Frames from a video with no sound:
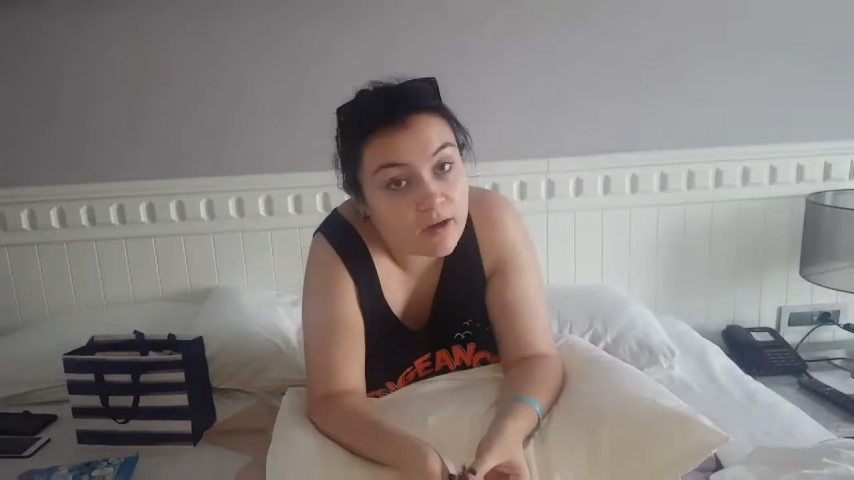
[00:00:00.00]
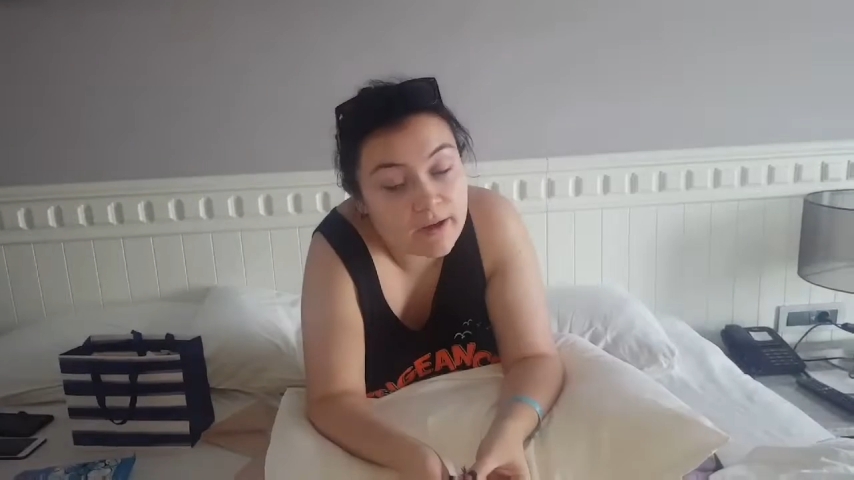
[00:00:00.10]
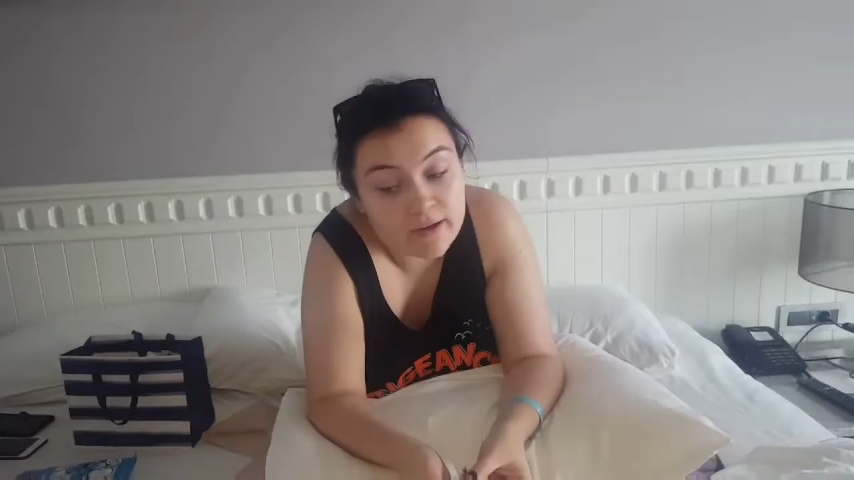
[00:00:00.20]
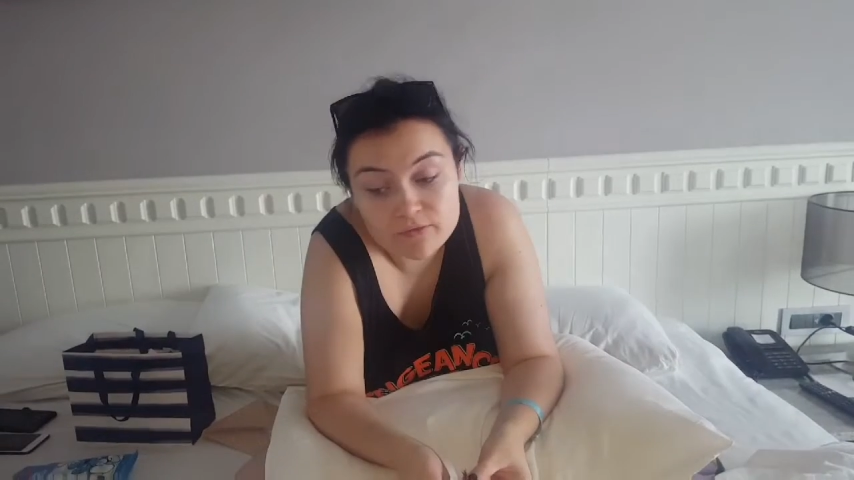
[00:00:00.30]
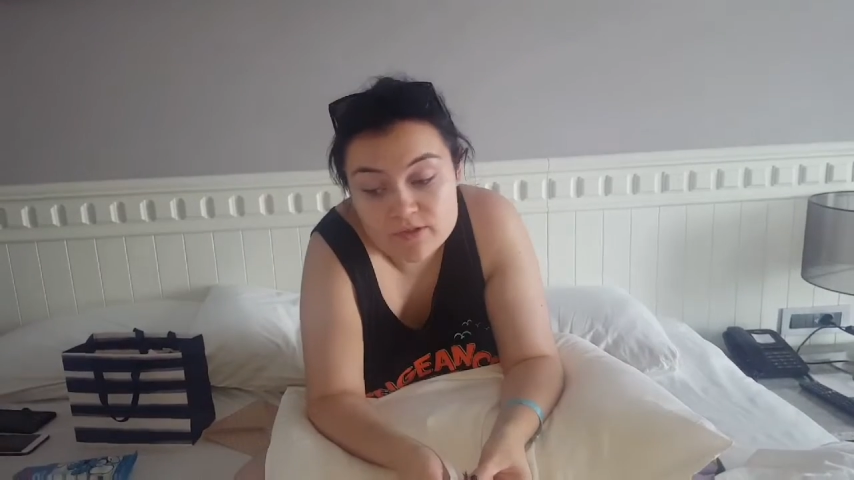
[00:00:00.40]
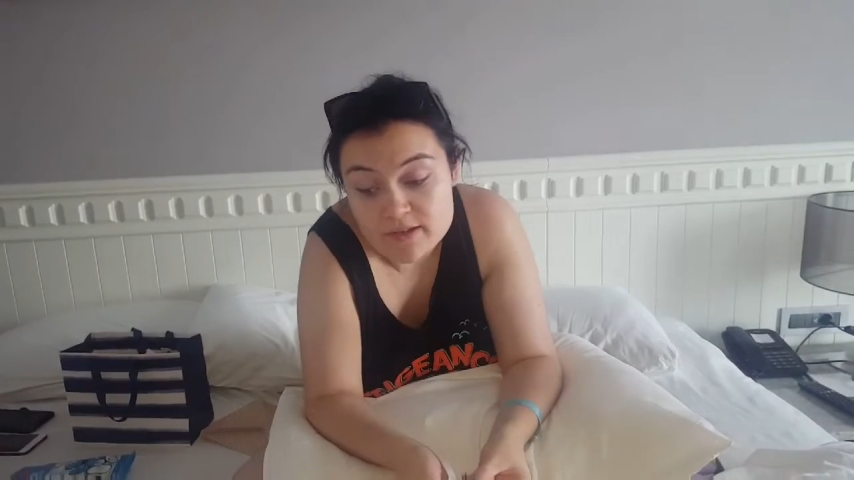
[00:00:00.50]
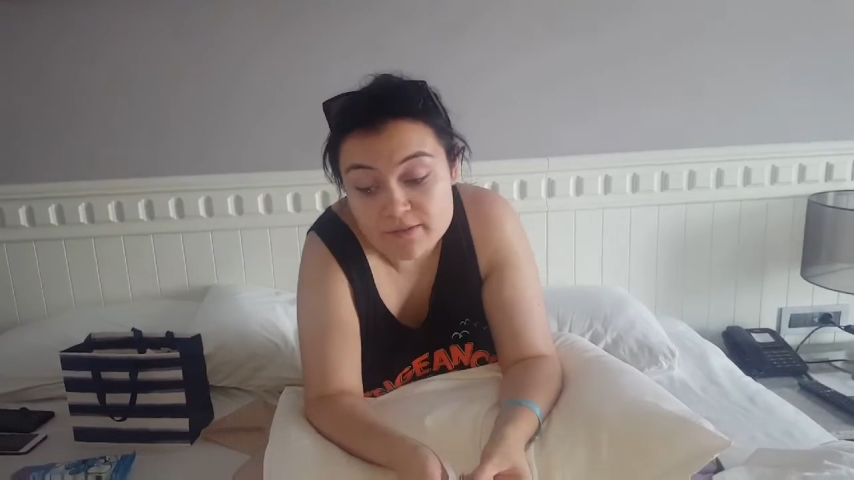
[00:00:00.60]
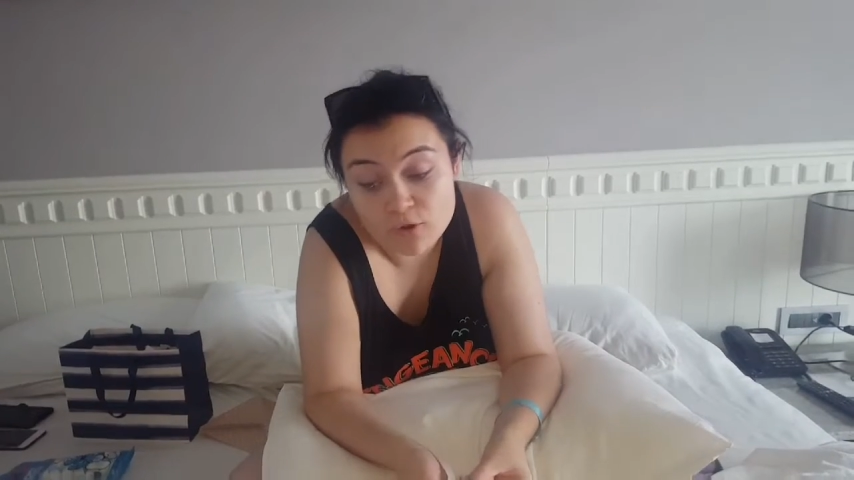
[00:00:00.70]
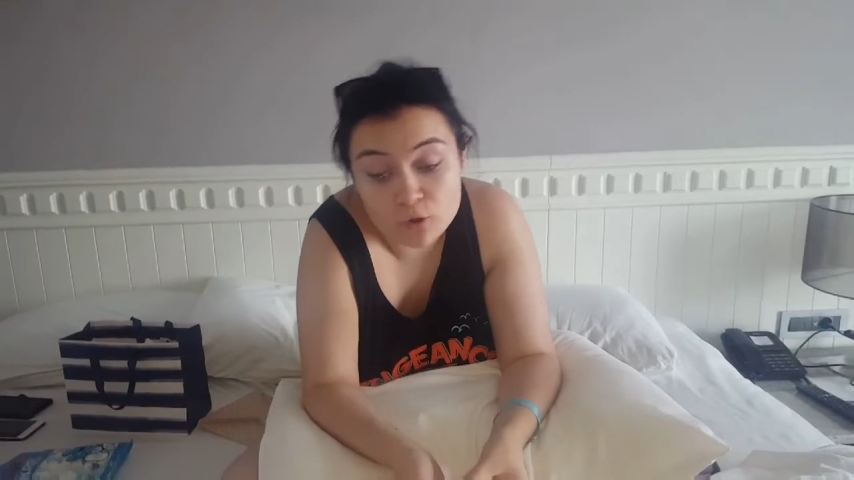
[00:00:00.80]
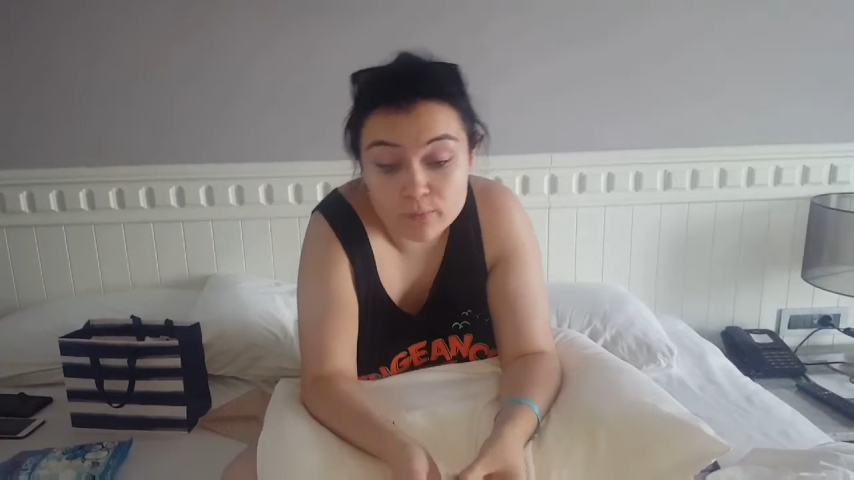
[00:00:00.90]
I have
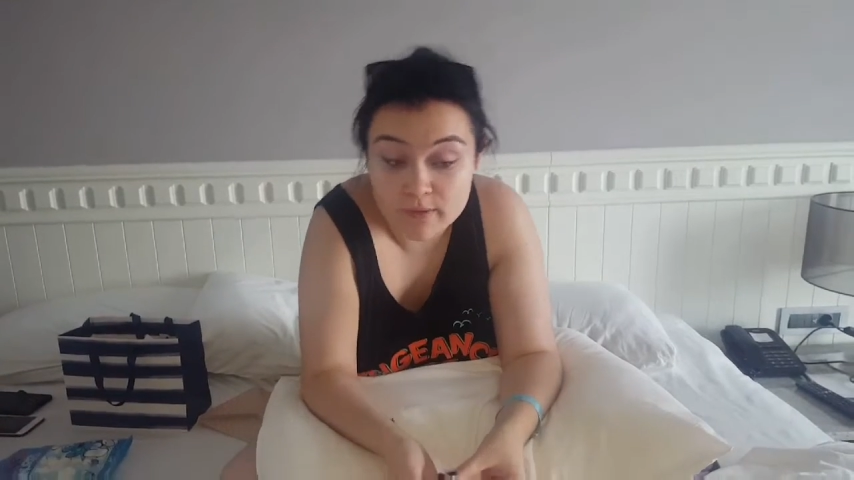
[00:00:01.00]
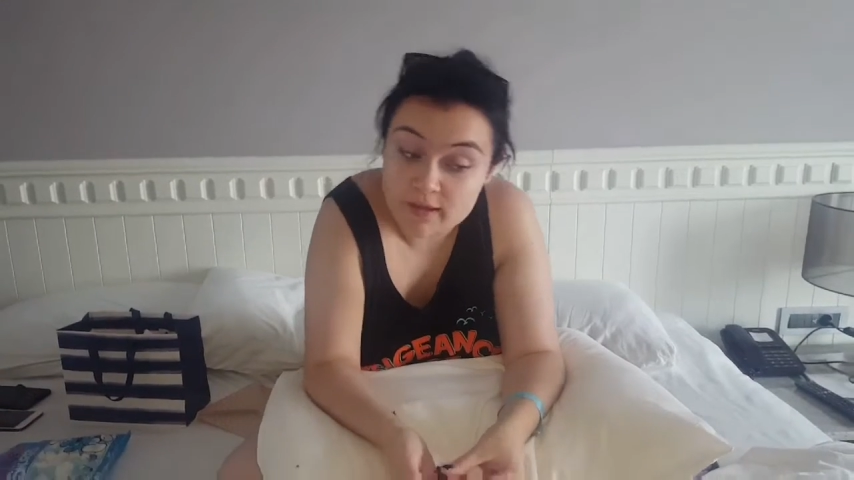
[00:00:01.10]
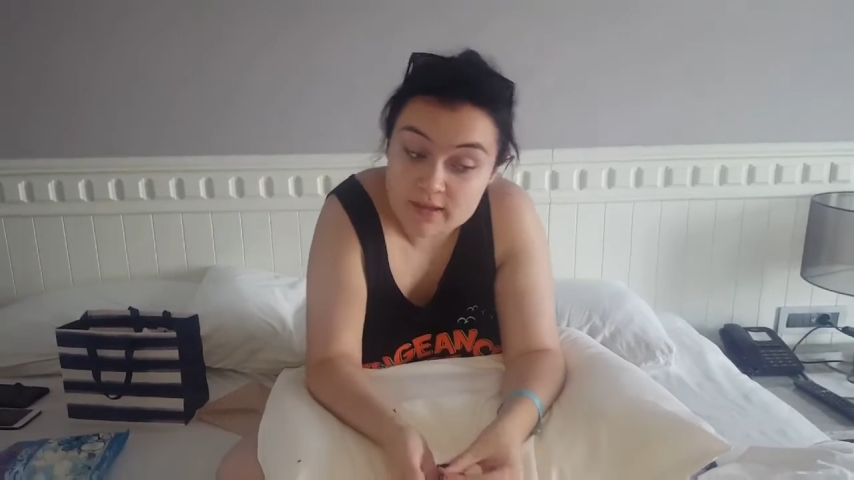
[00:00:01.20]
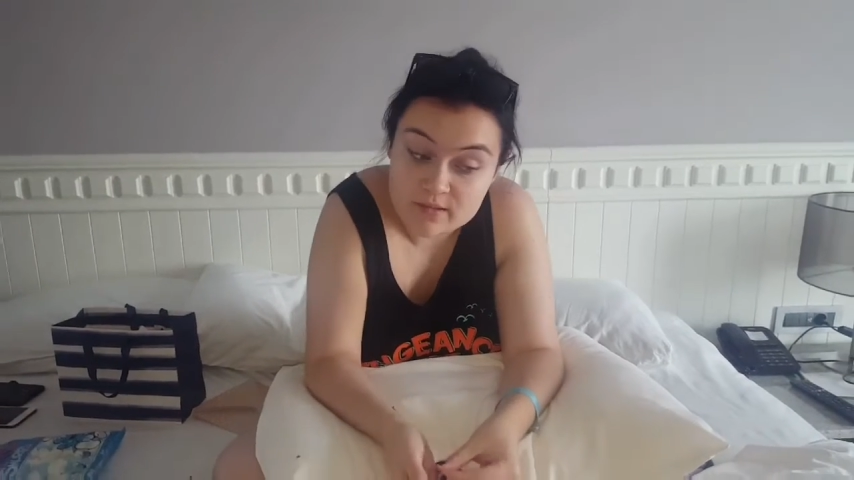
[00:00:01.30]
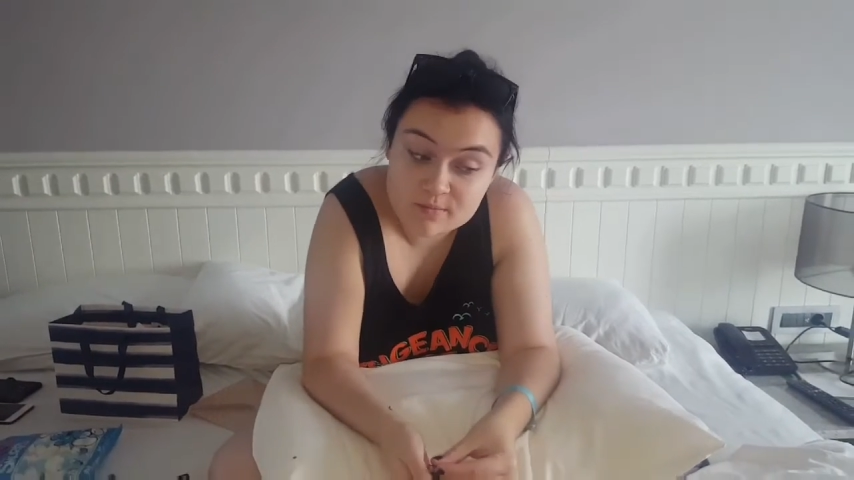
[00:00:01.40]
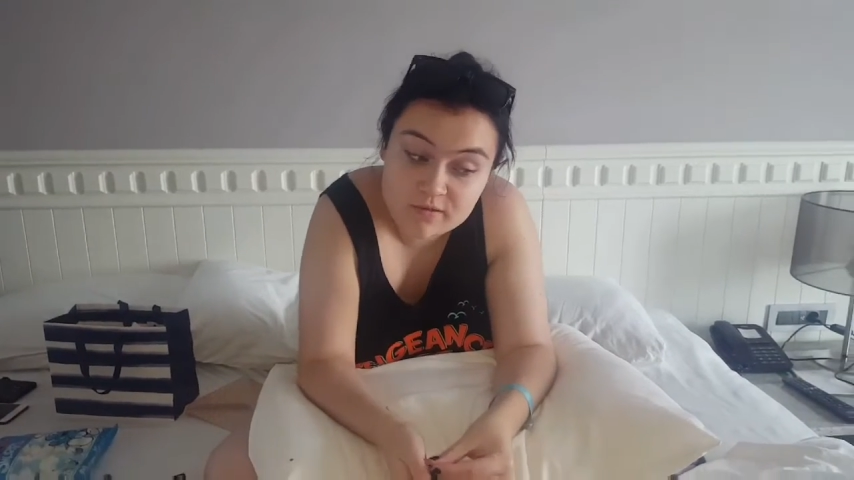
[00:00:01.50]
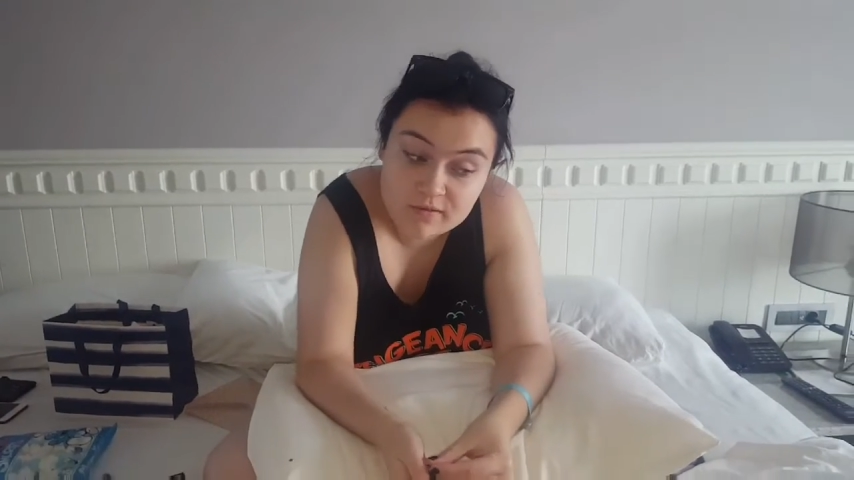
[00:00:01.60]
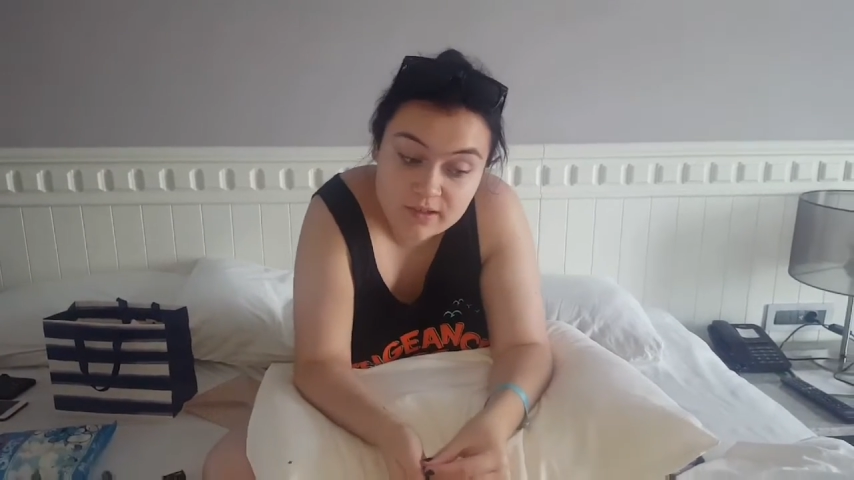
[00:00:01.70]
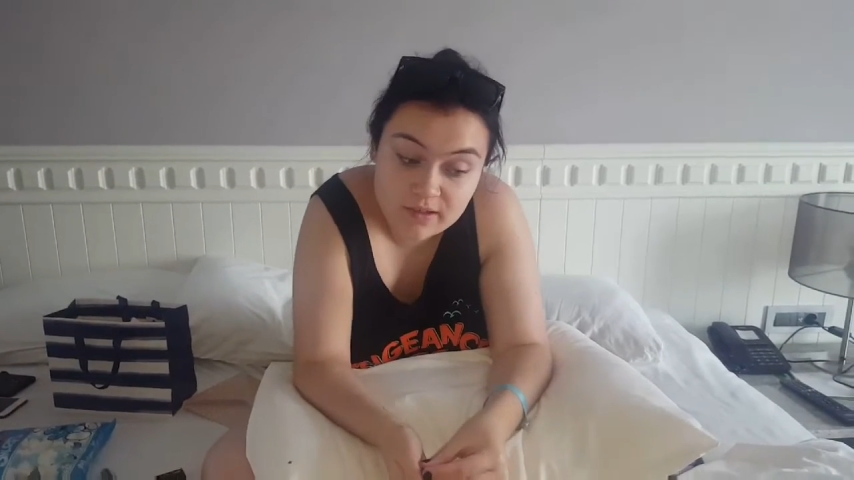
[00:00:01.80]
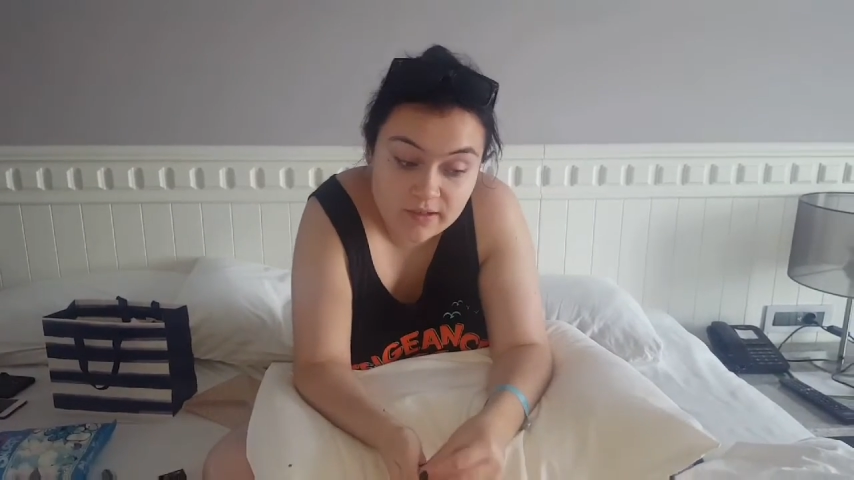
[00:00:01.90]
received on my 18th birthday.